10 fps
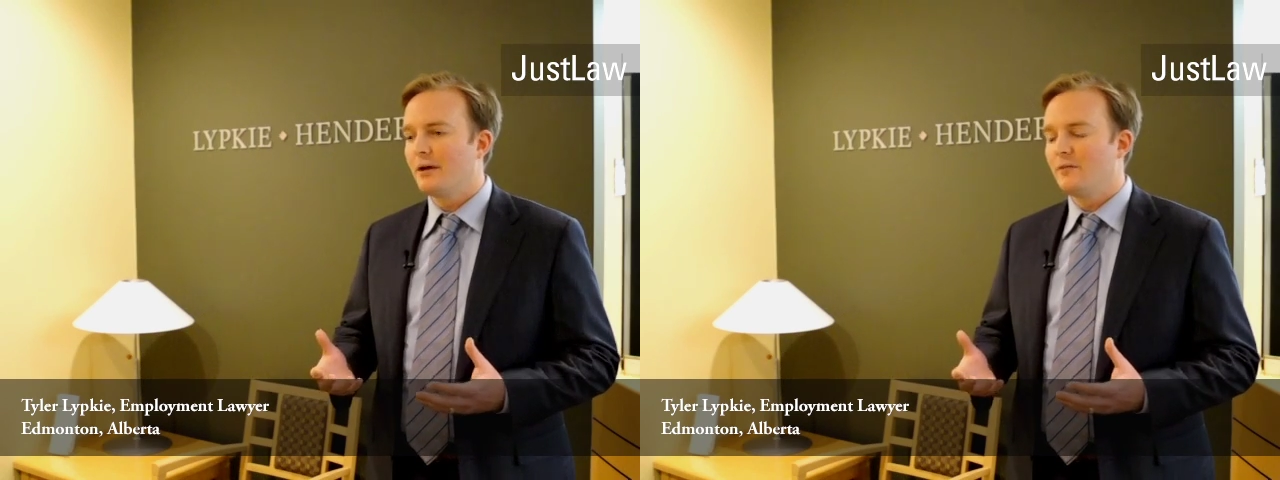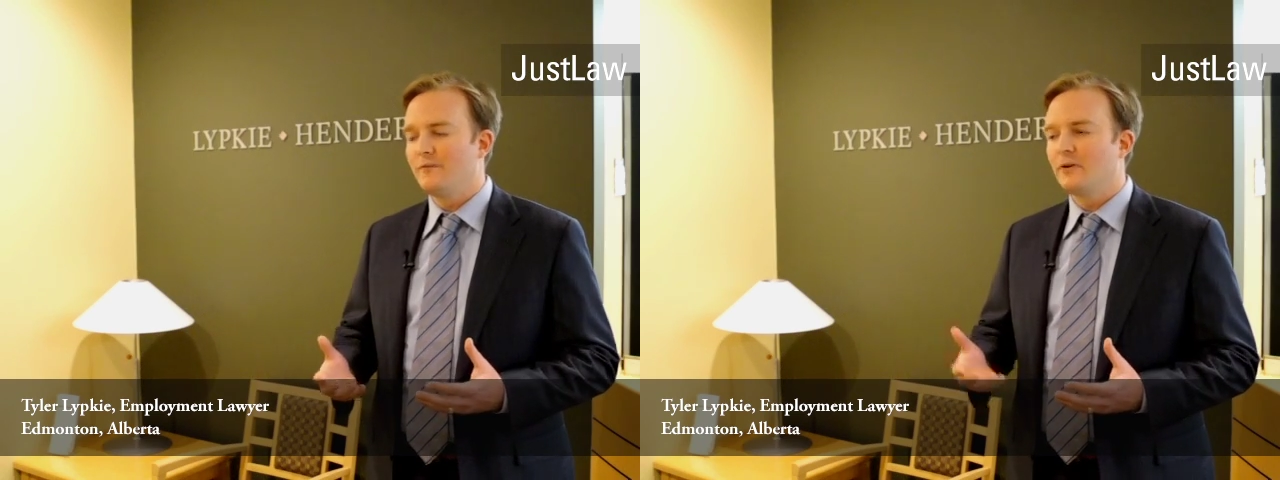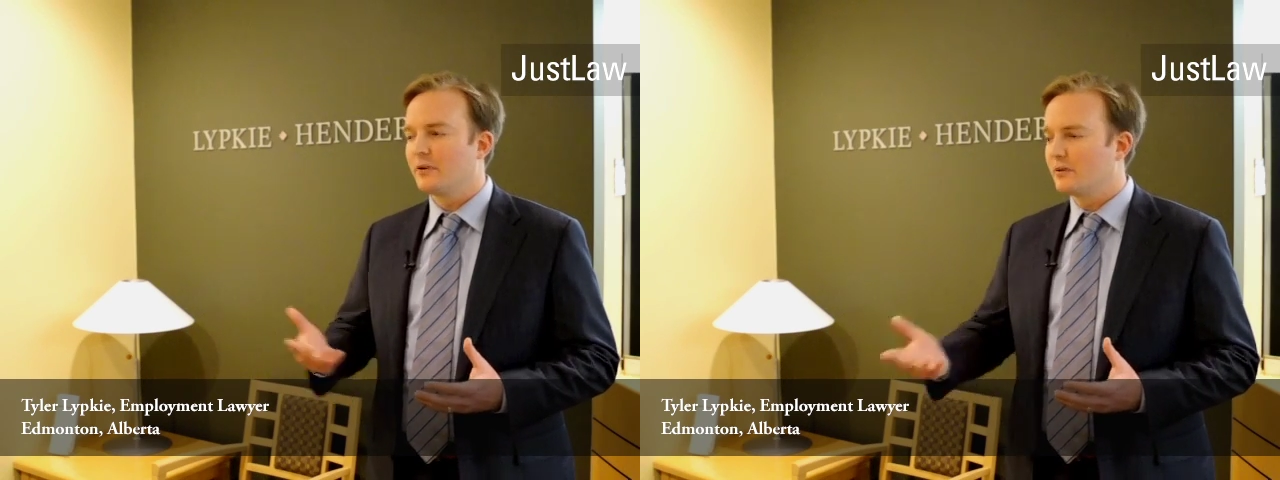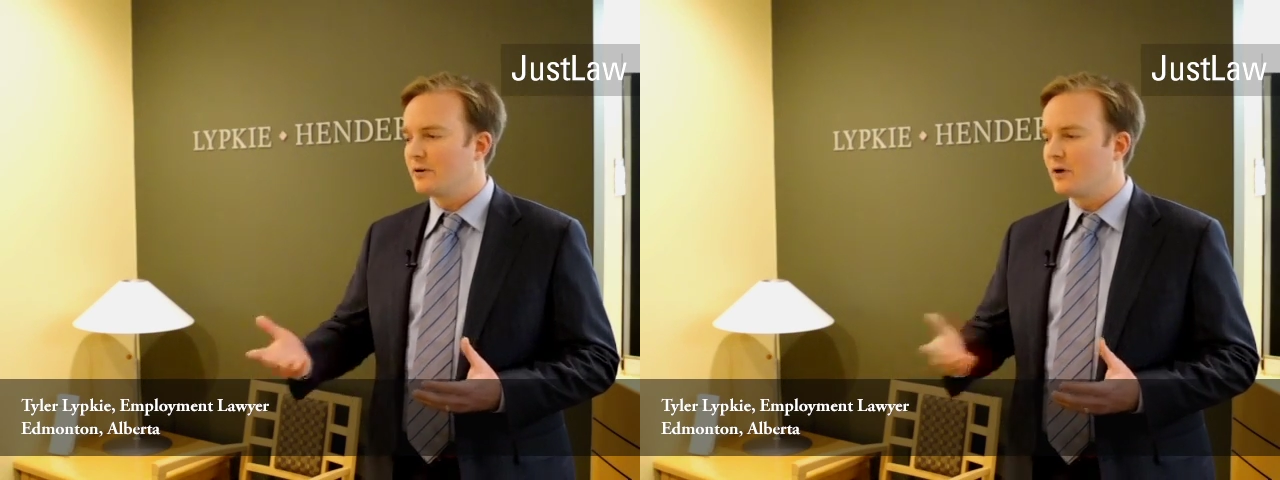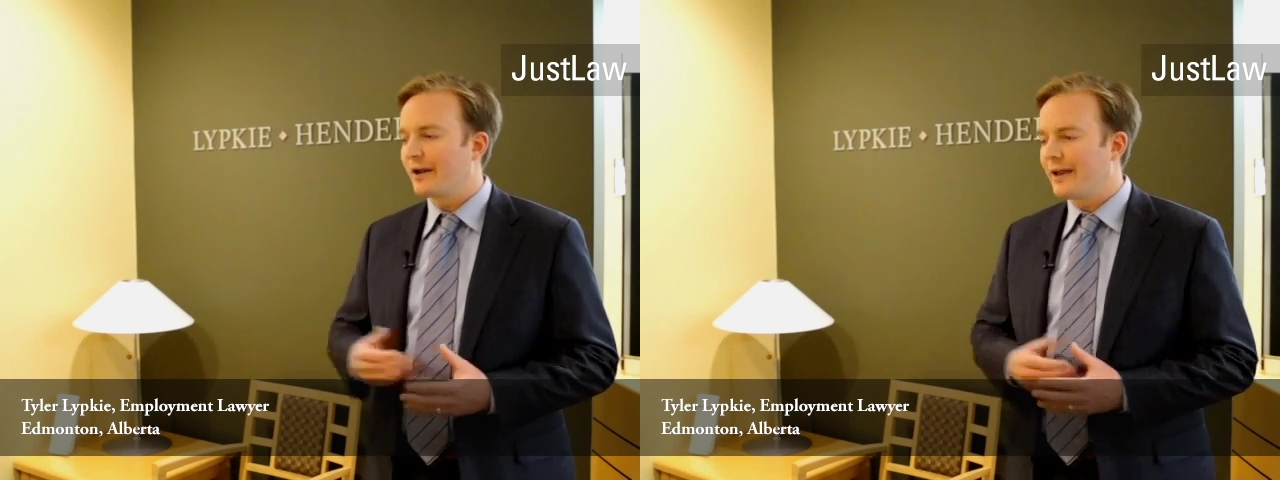you feel
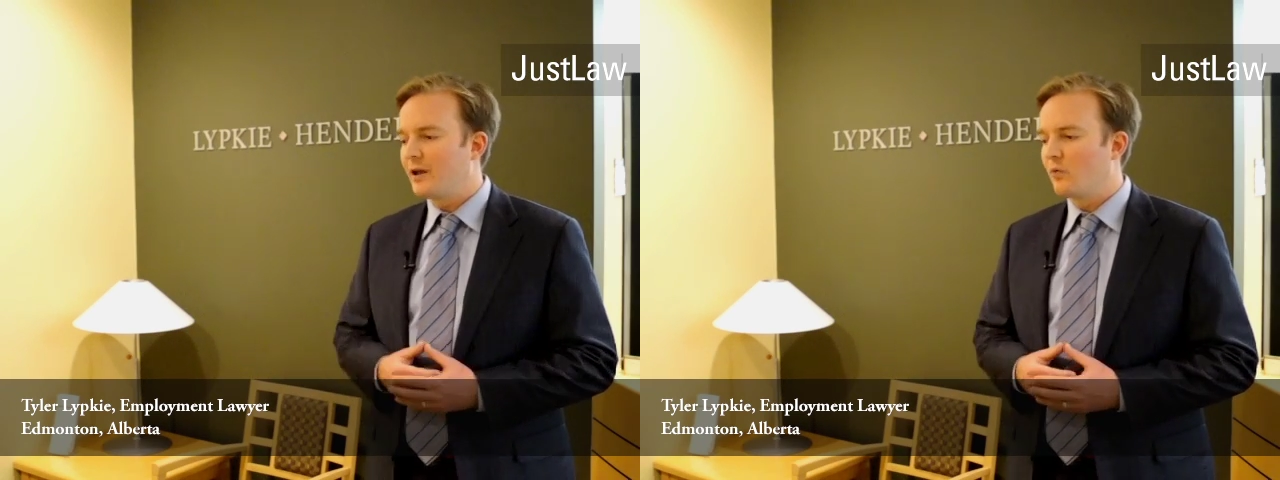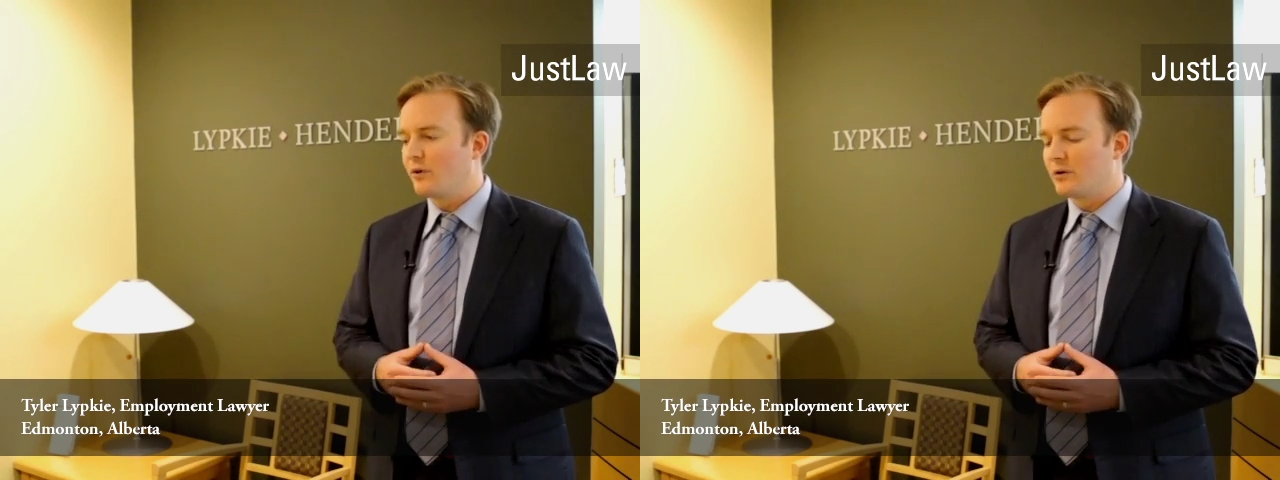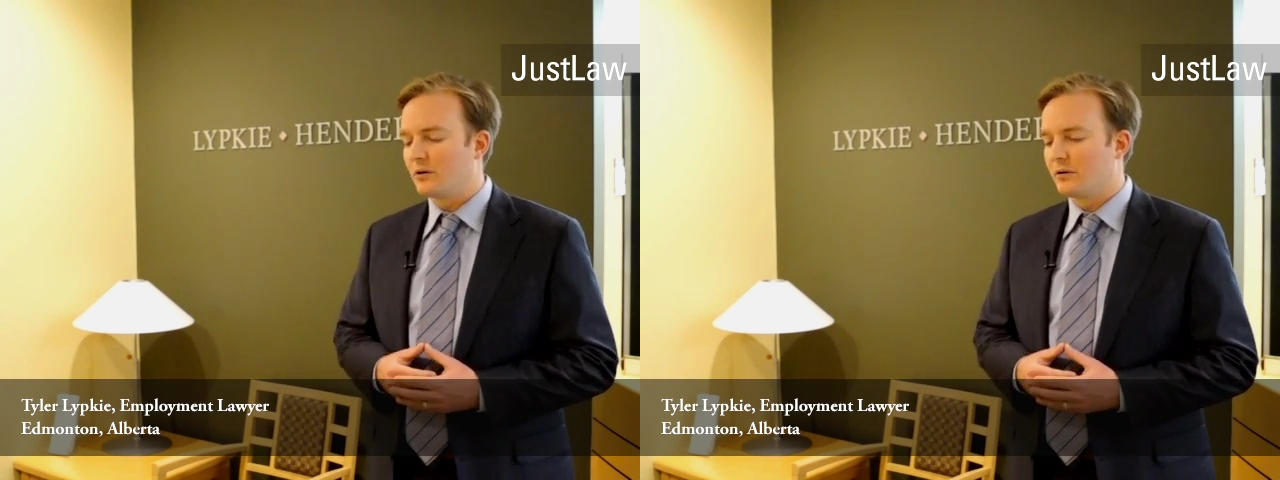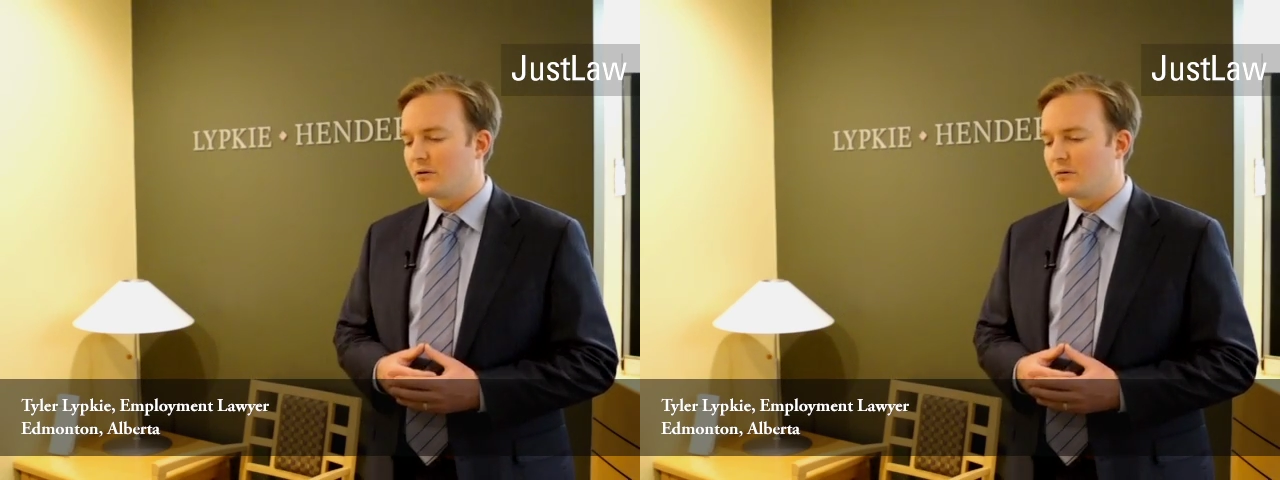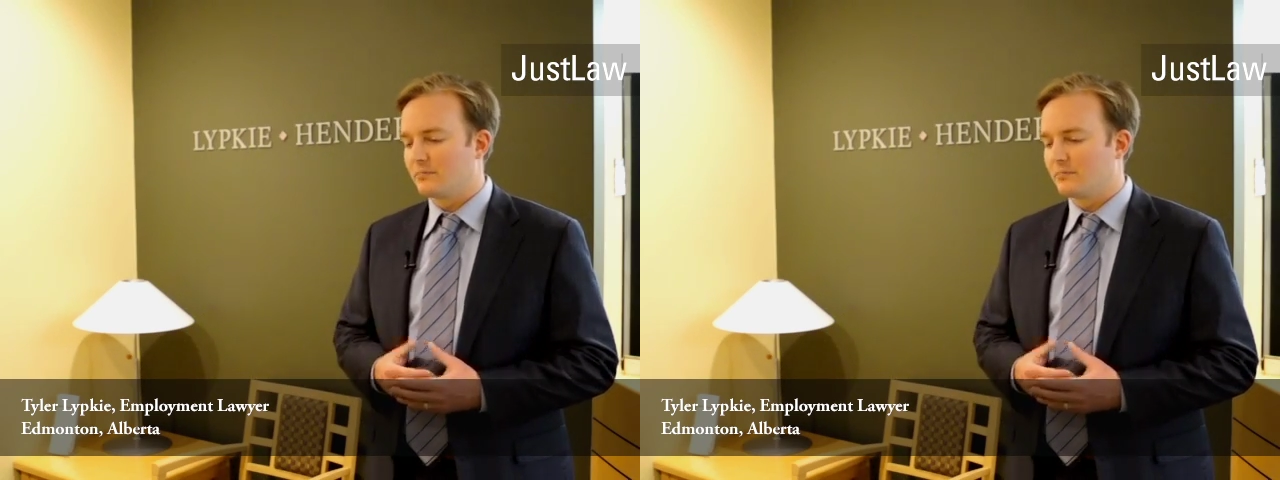you're not getting what you're